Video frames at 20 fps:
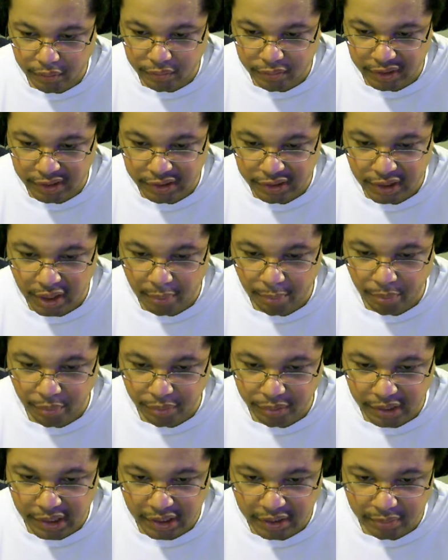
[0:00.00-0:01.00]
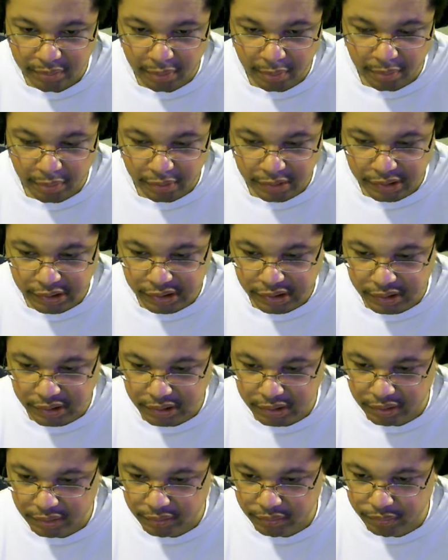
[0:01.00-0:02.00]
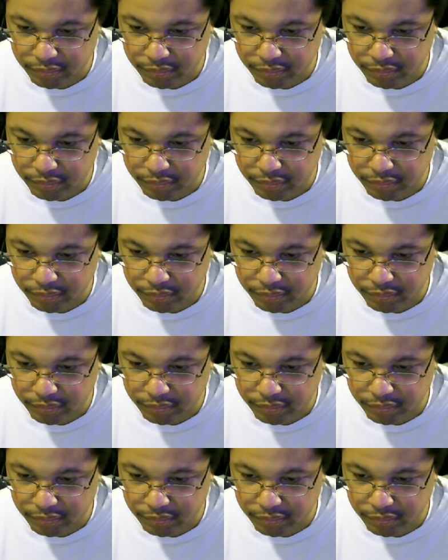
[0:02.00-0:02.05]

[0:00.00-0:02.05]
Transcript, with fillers: address a couple of things, but I'm gonna just